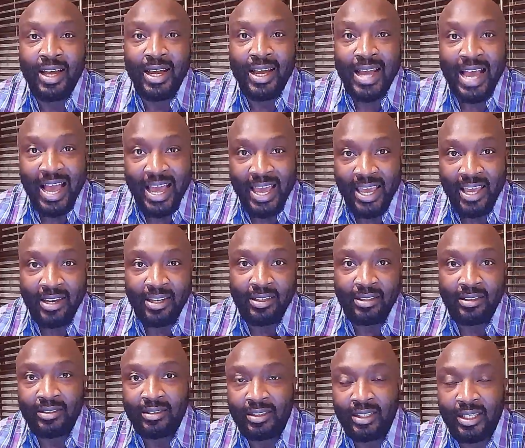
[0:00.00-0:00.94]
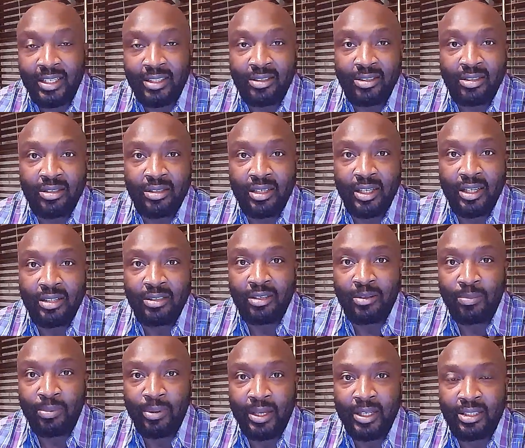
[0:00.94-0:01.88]
Guyana. It's
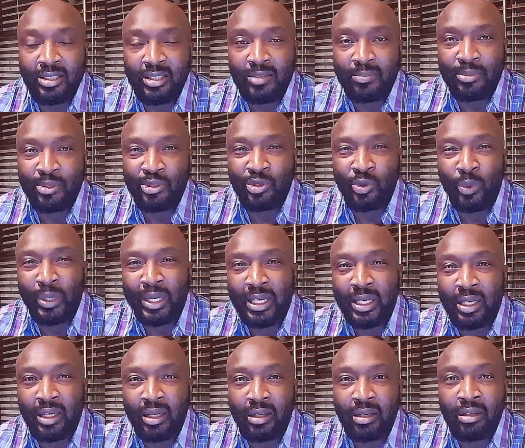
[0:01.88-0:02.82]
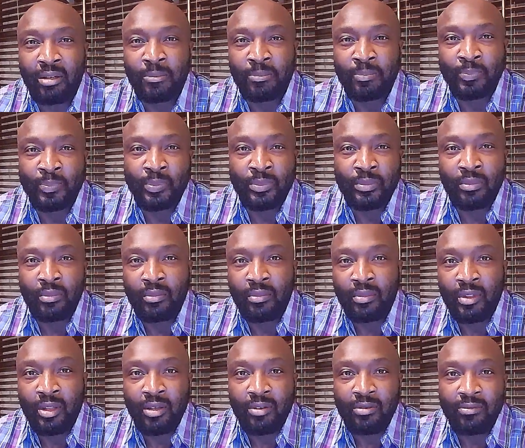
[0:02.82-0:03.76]
a place in between
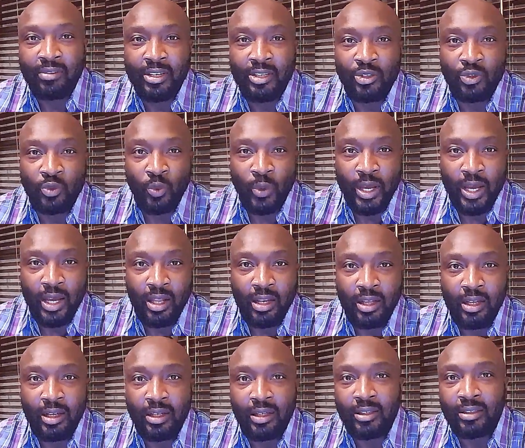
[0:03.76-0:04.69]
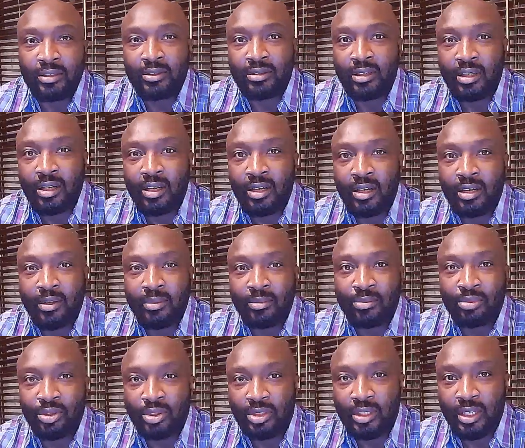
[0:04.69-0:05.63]
Venezuela,
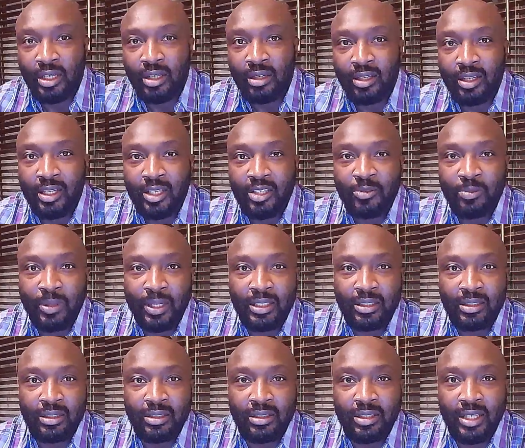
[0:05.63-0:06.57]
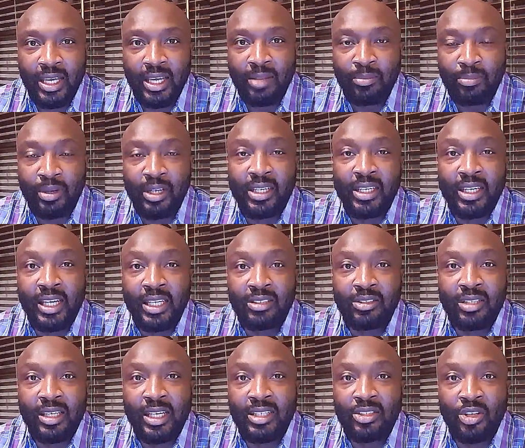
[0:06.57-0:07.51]
Brazil, and these places. But
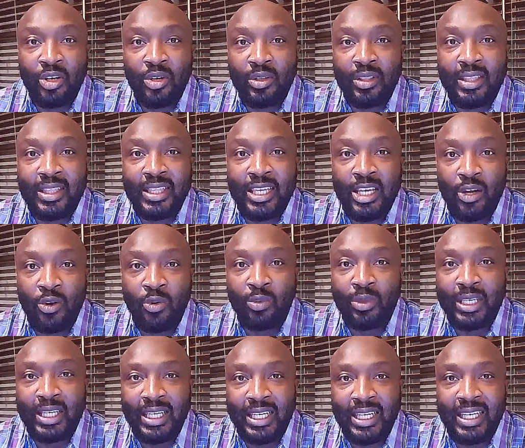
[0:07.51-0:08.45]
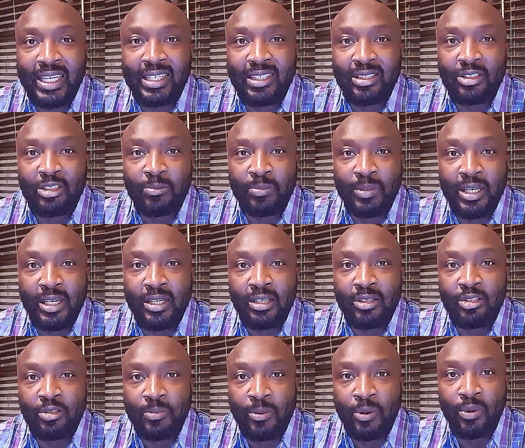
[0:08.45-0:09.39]
it's the only
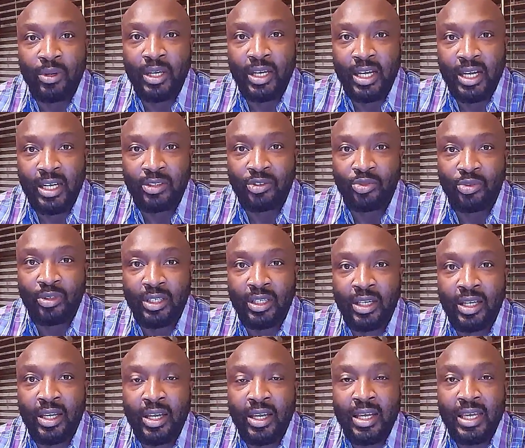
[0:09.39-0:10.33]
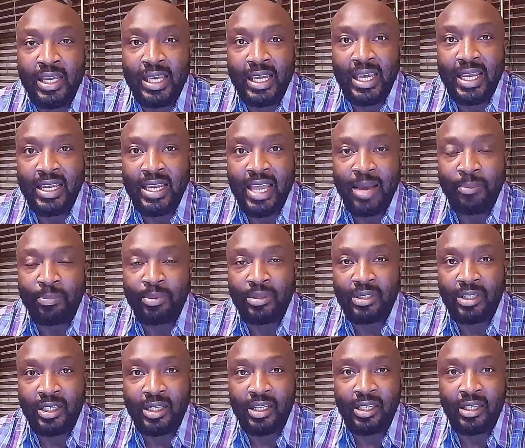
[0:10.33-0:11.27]
spoken country in that
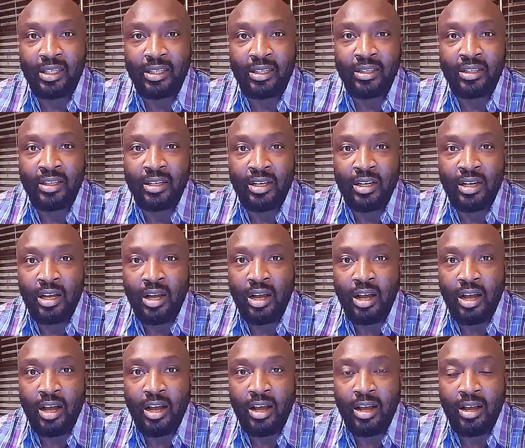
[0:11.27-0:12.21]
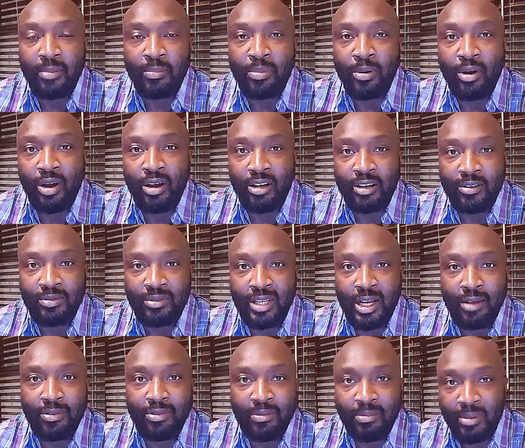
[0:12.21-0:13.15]
particular part of
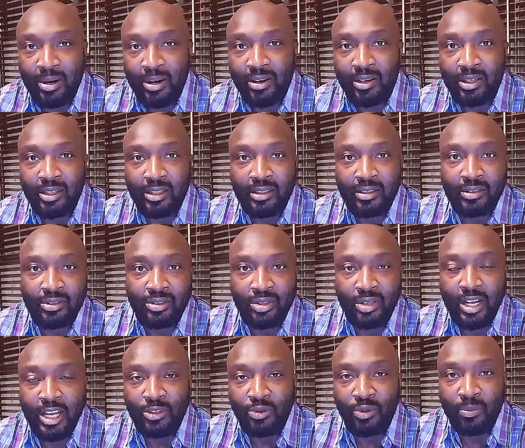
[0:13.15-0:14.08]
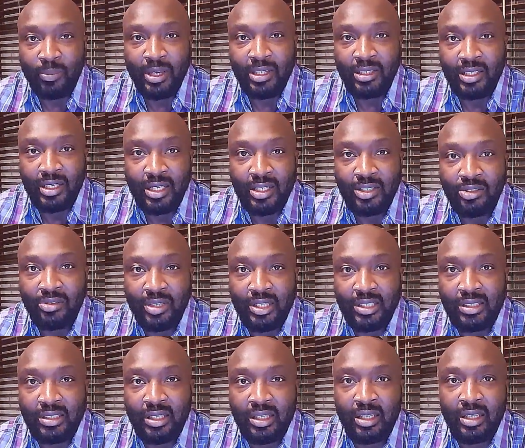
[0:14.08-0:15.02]
South America. So that's what makes it
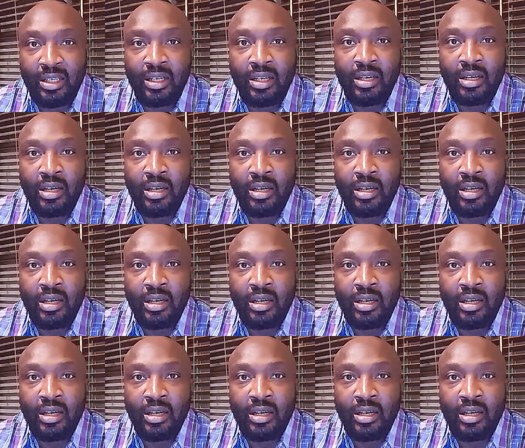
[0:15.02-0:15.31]
interesting.